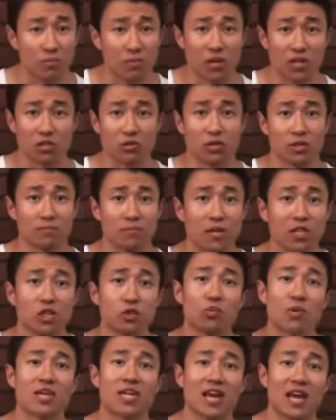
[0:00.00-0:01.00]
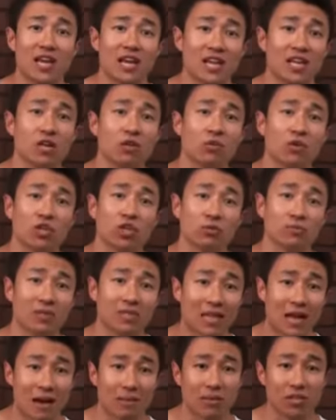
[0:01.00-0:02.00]
muscle as much as we can to increase your
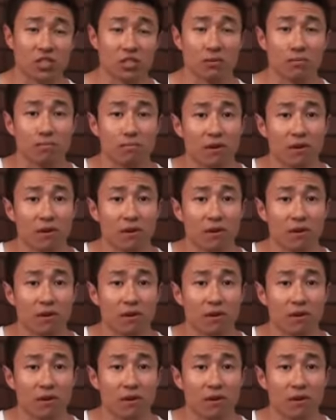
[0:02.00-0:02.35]
metabolism,